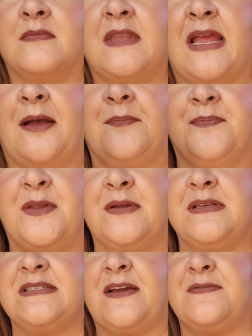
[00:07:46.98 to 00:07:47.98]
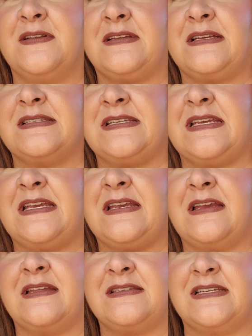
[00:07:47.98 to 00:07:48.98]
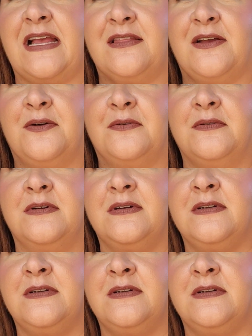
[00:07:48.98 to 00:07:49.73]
Yeah, you can definitely see it's yellow.